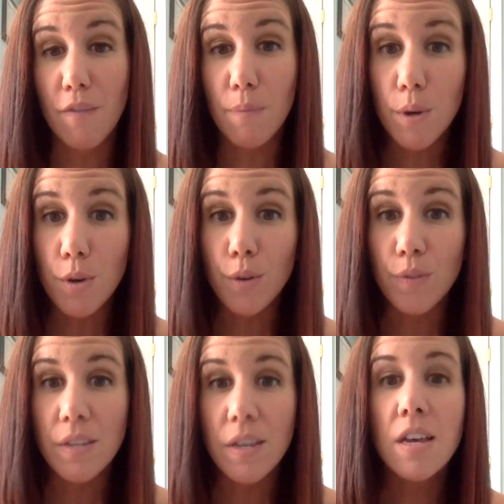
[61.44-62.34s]
of
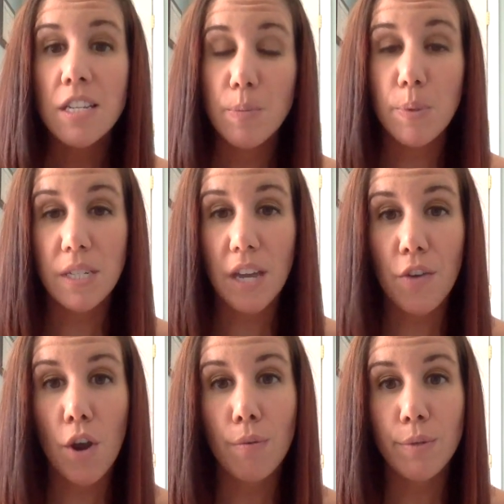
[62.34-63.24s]
moves to put
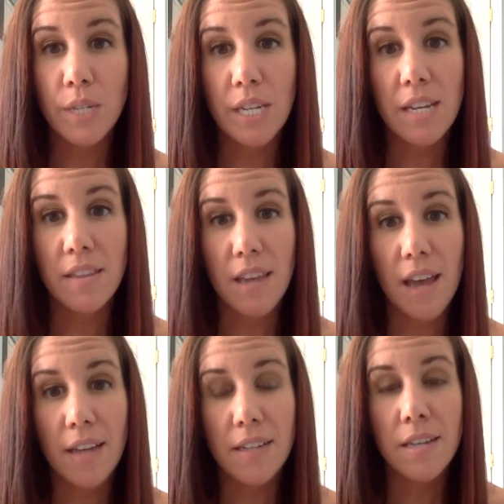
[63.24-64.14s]
together a routine at the
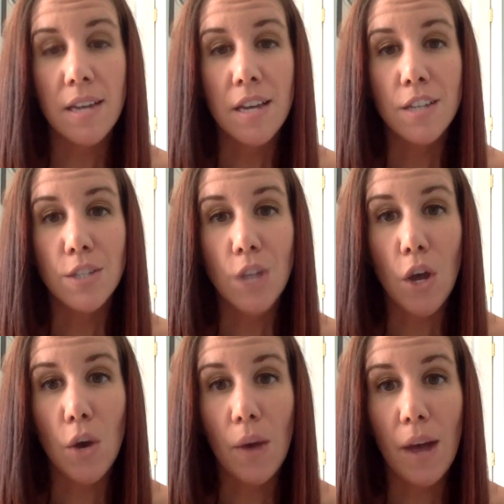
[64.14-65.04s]
end
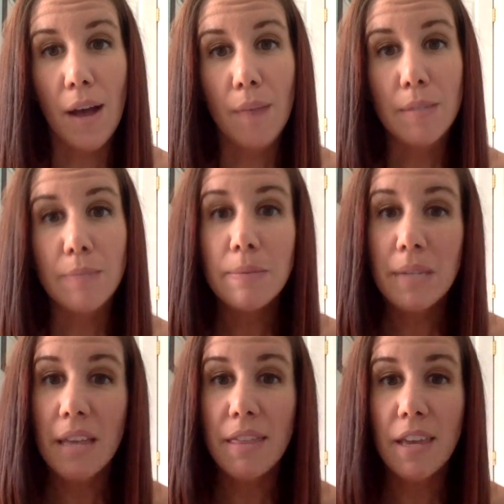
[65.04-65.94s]
so um, sometimes
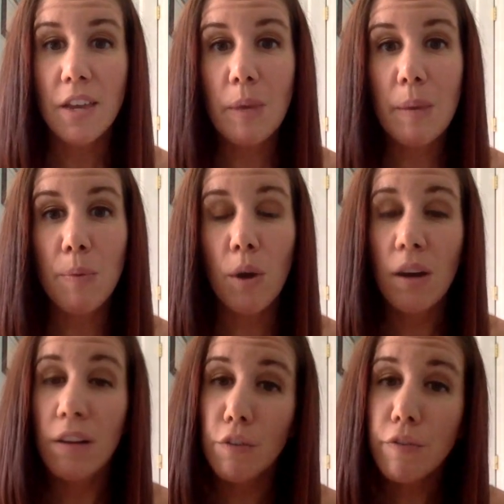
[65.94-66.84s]
i think people got
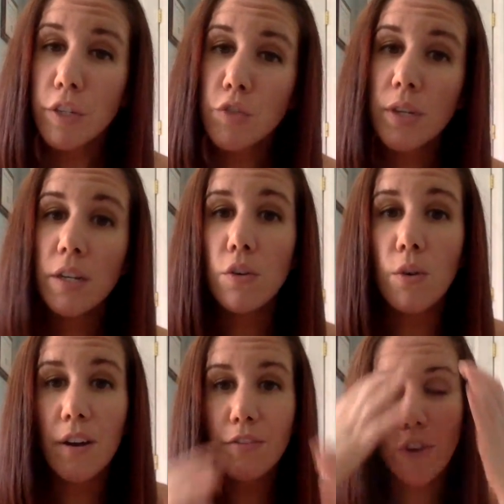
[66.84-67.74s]
a little frustrated
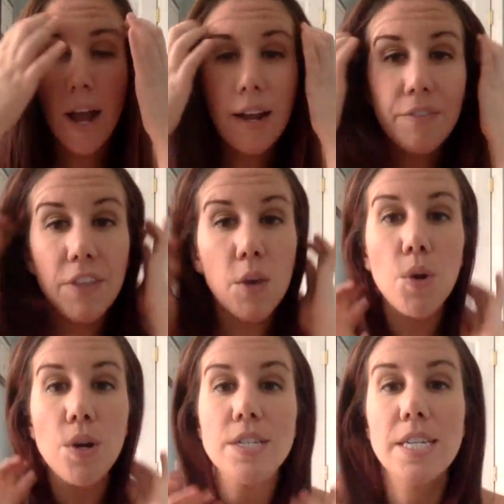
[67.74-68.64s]
or off track if they
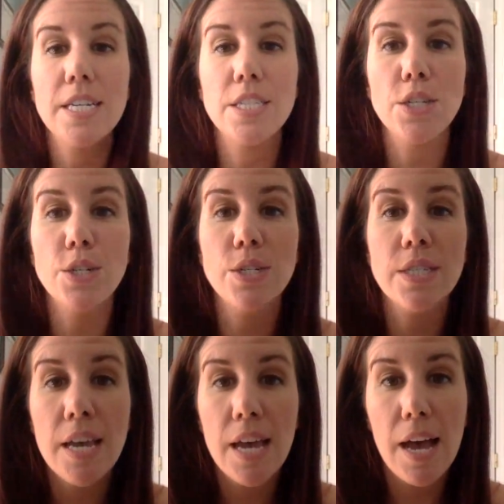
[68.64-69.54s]
weren't dancers
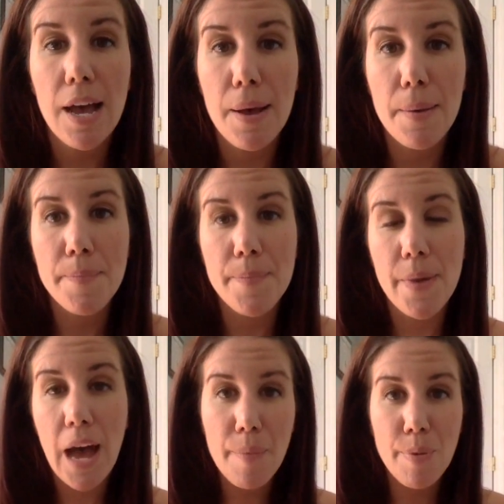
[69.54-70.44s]
um,
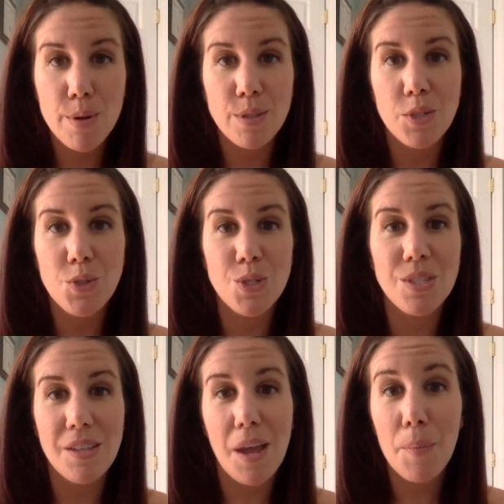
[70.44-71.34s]
i personally
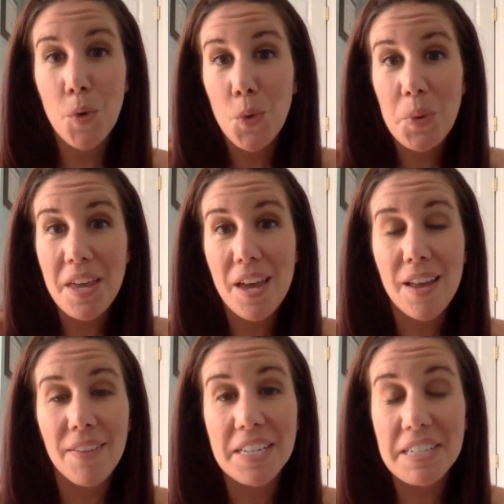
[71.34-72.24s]
just am cool with it
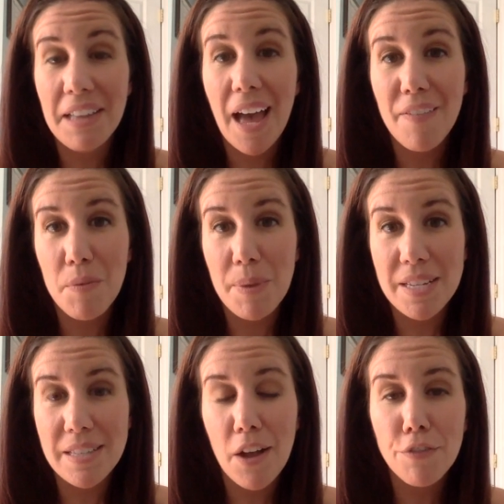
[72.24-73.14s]
and like to laugh at
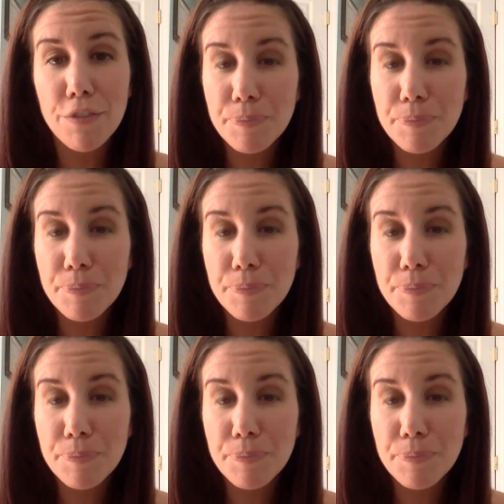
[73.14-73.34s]
myself